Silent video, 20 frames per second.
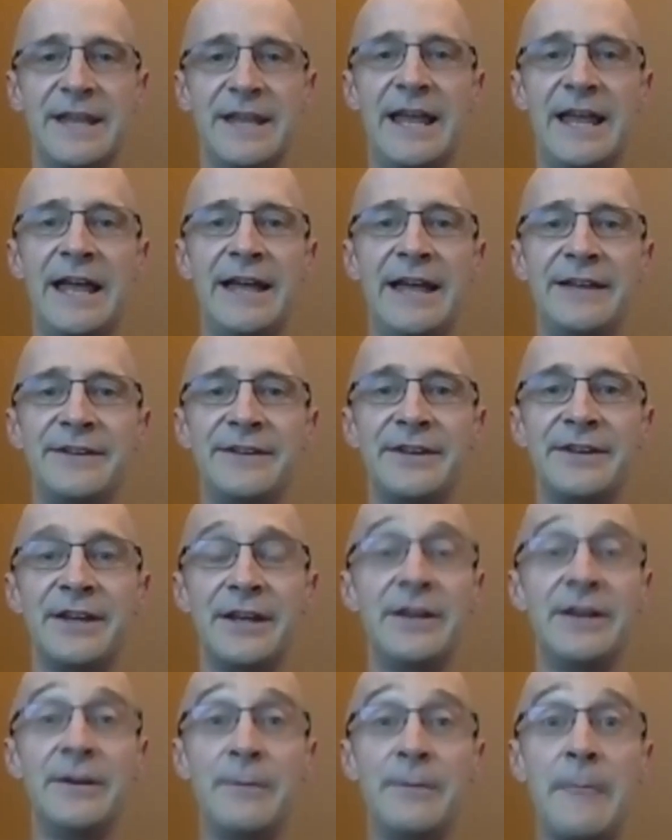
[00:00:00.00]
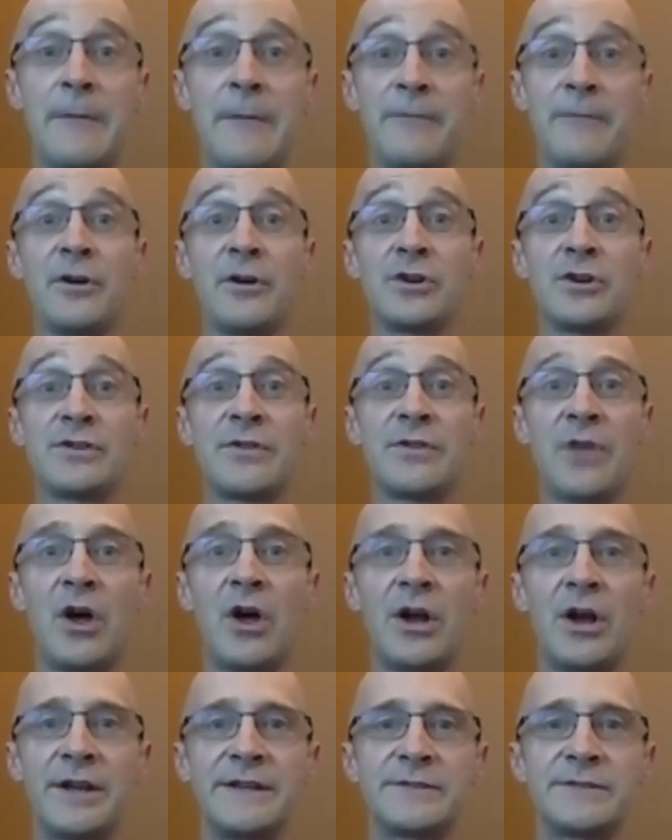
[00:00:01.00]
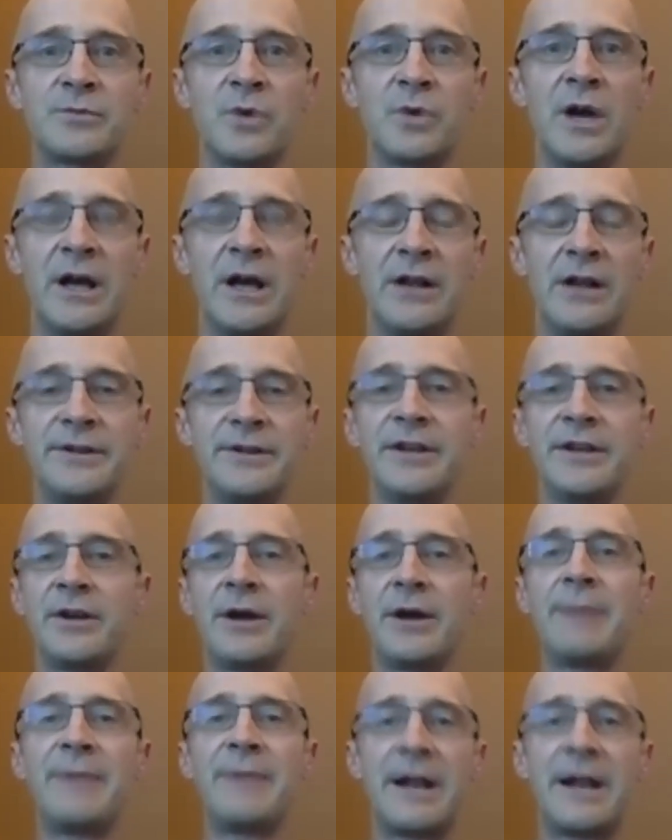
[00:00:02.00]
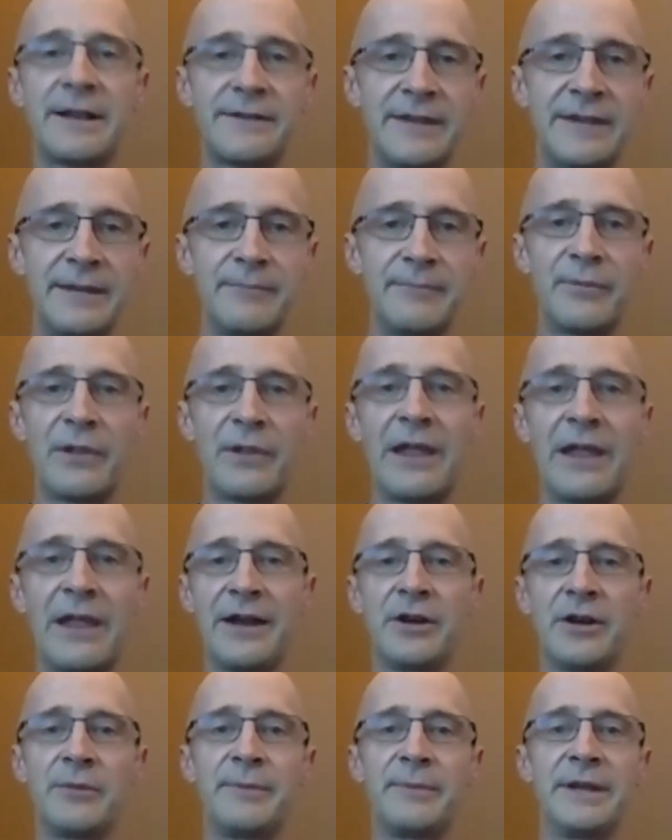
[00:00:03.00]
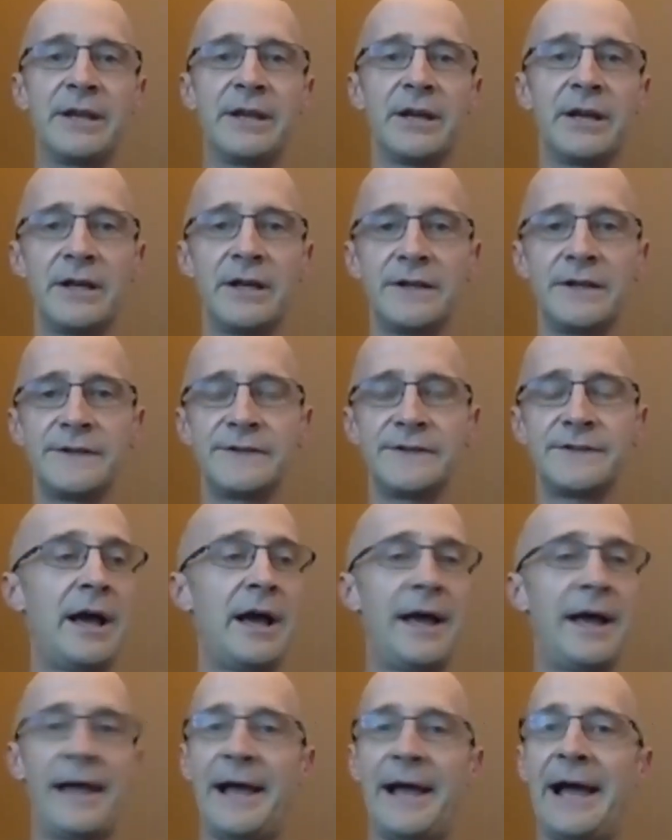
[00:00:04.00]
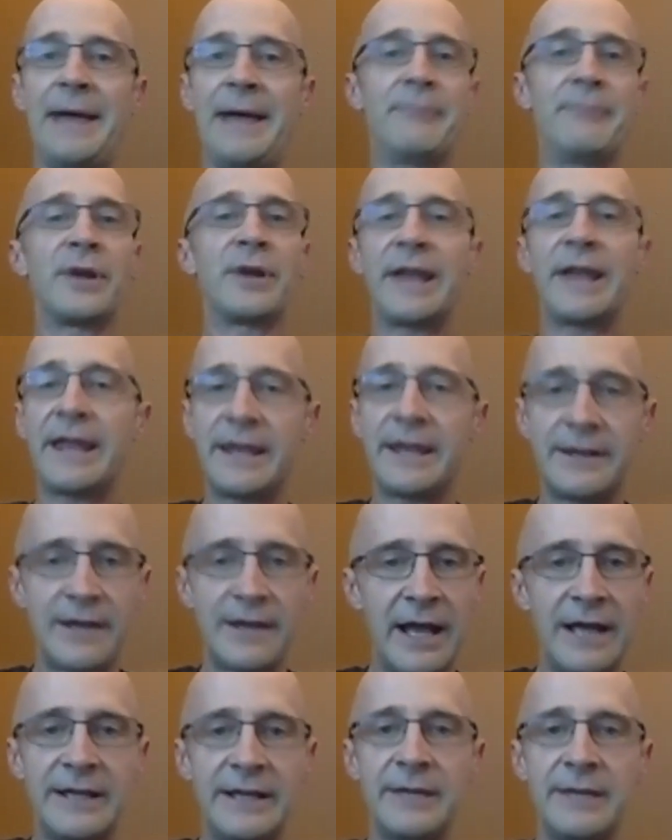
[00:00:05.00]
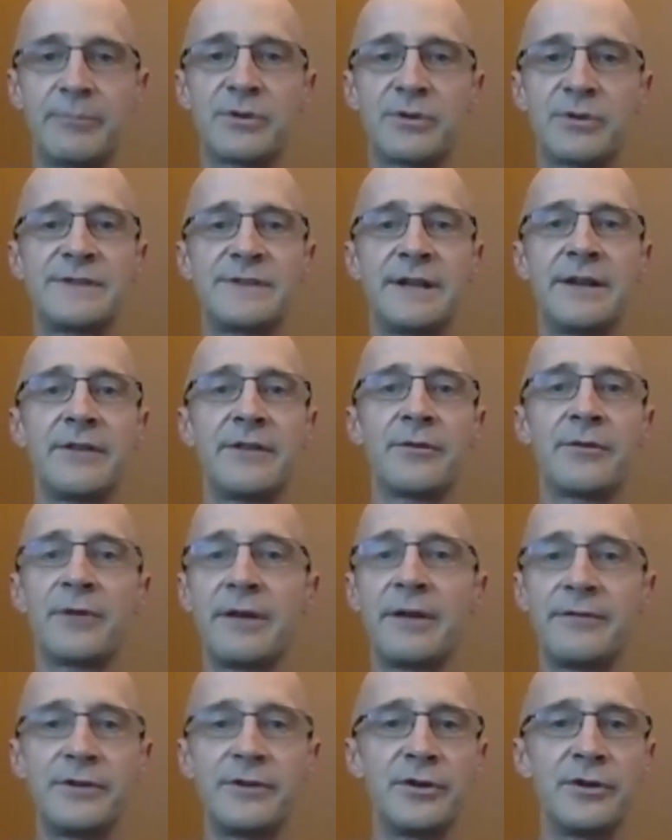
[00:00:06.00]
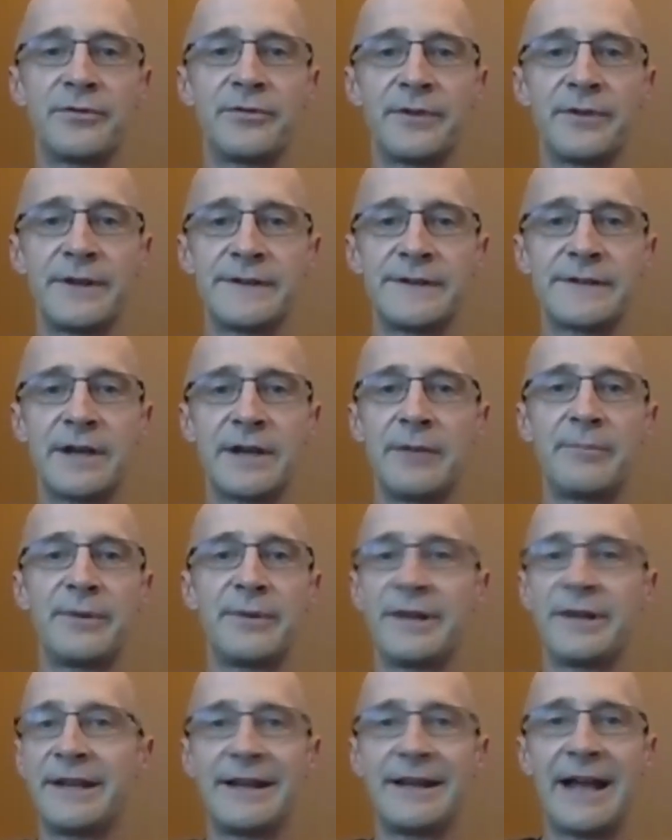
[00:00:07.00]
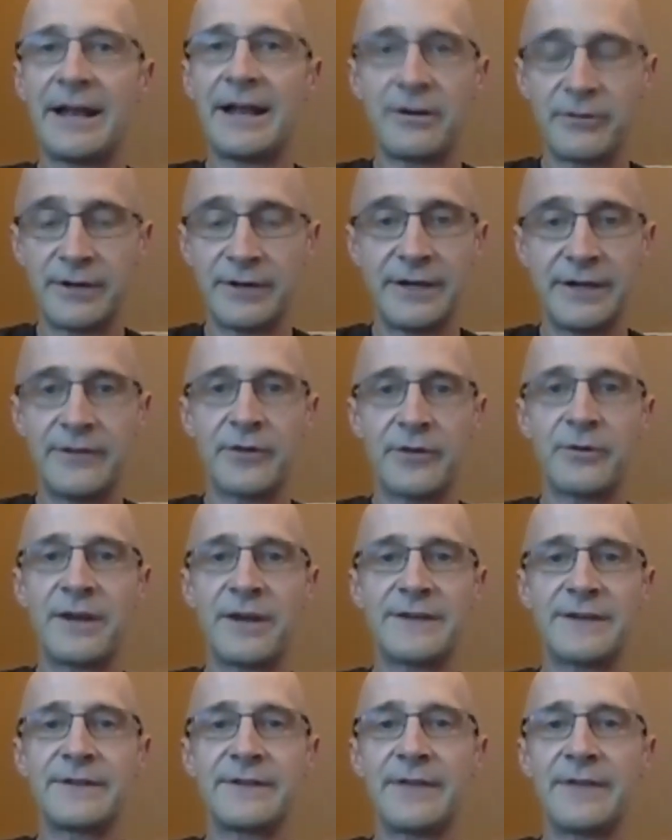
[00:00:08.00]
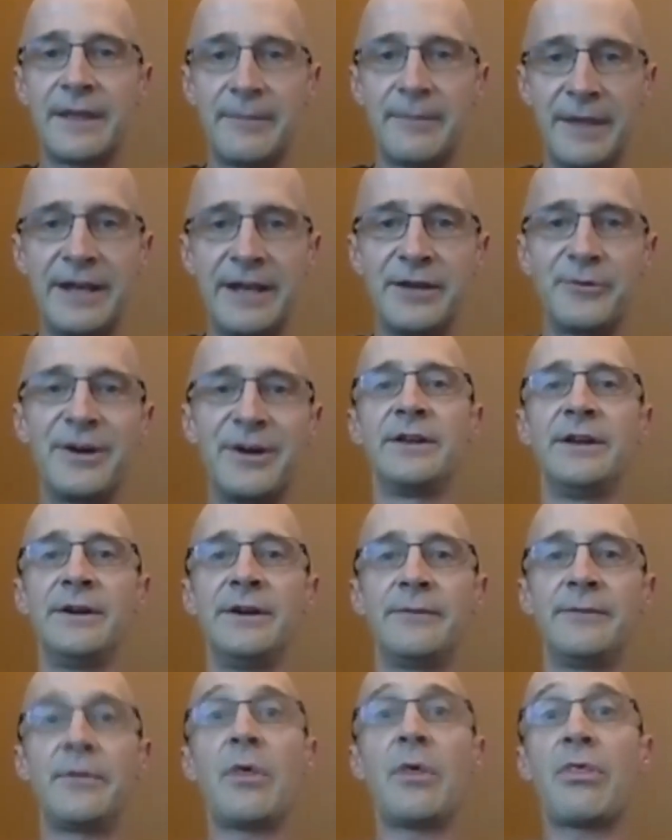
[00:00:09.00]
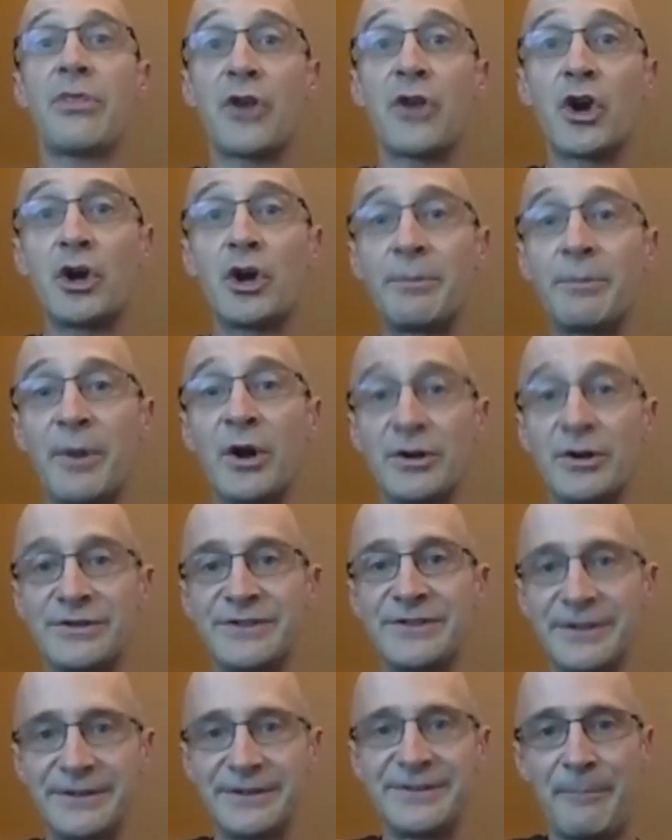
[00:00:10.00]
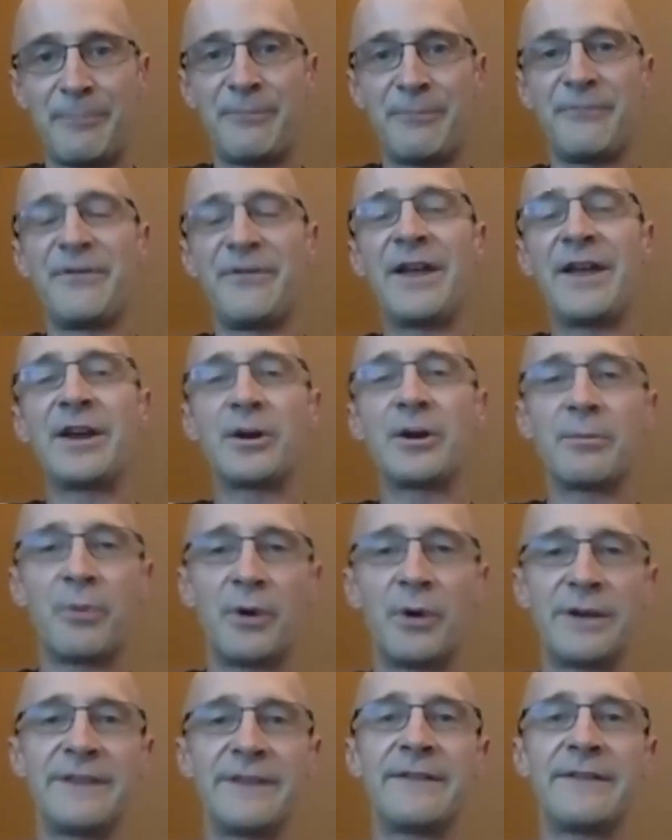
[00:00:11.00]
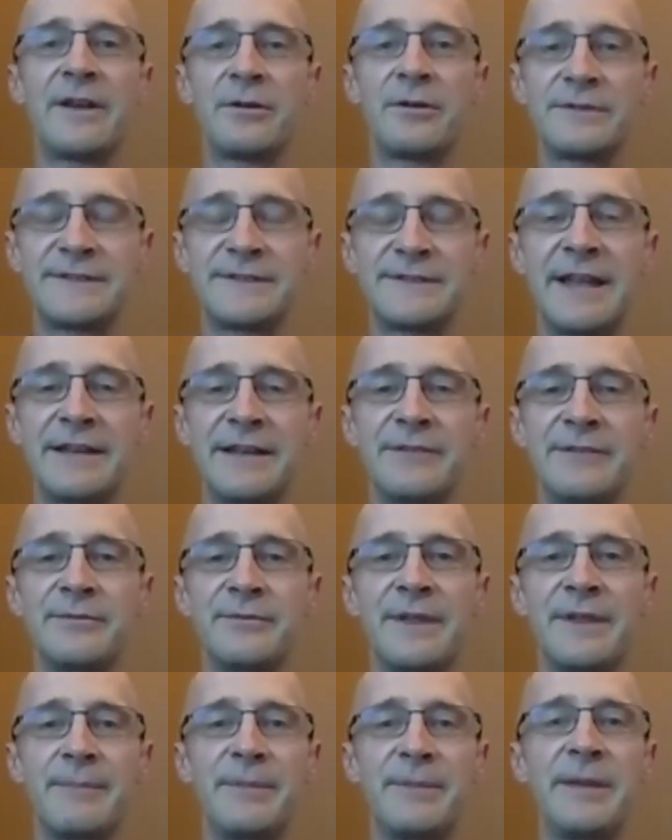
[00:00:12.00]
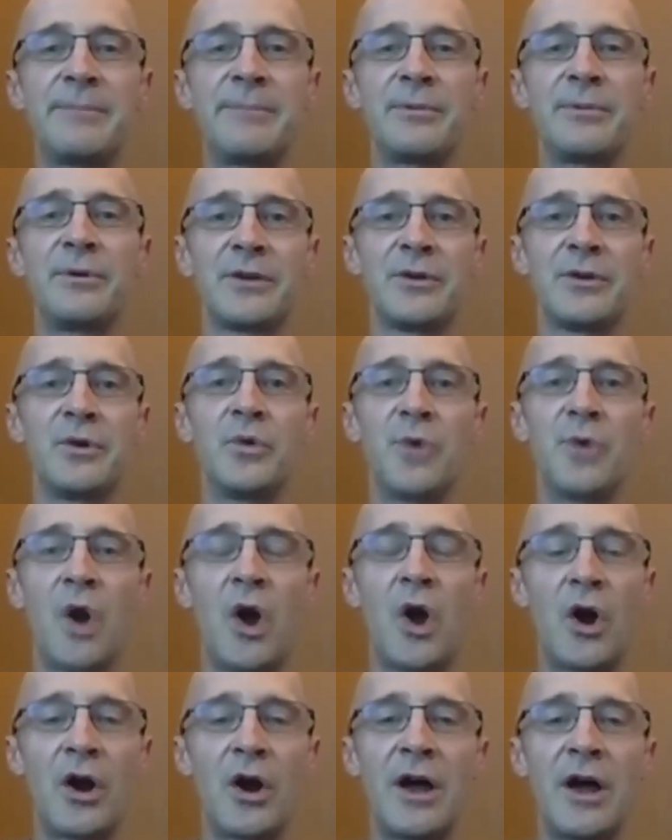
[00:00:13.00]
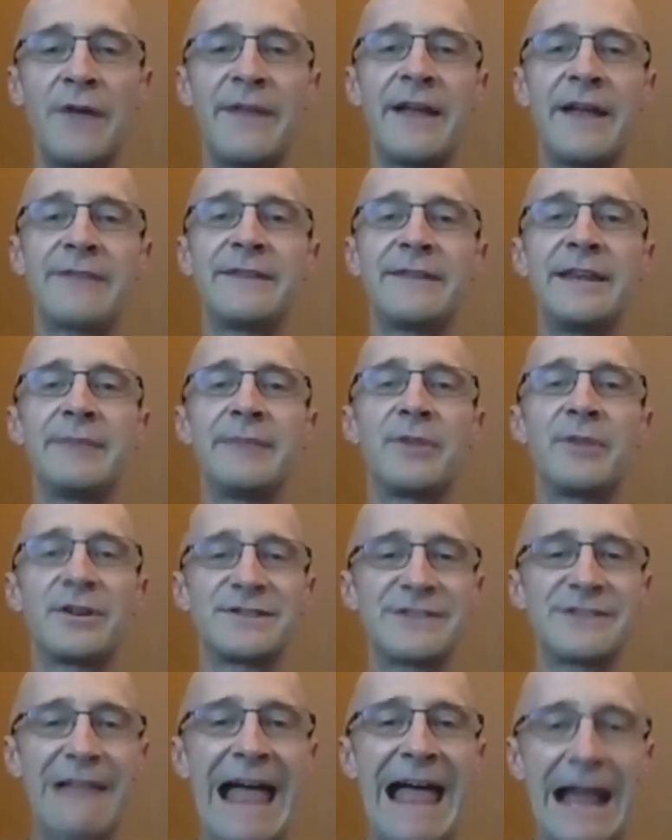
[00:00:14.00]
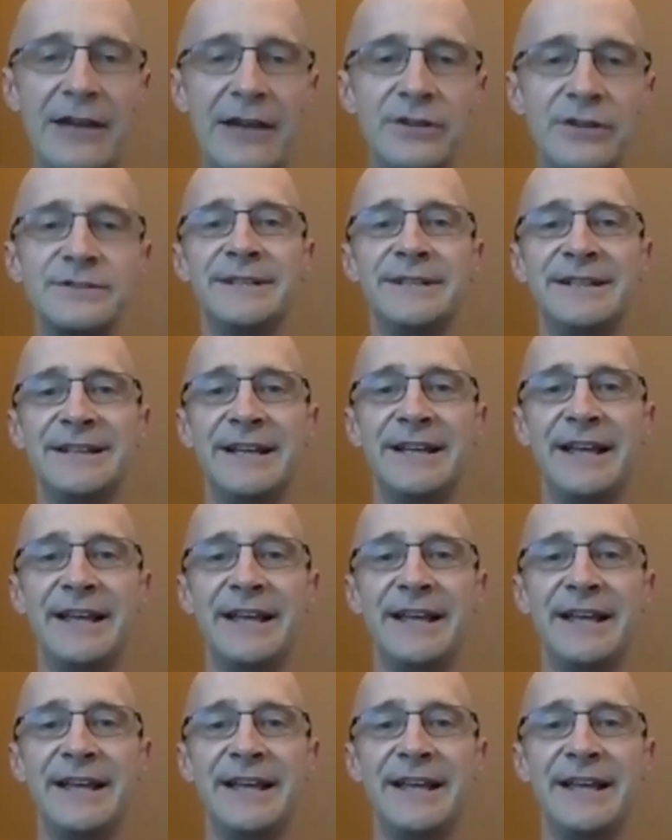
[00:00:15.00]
And the first thought is, well, I'm not a team player because I'm bringing in 90% of the revenue for this company and I don't need the rest of them anyway. The third person finger pointing there was that the people who are on that team are slackers.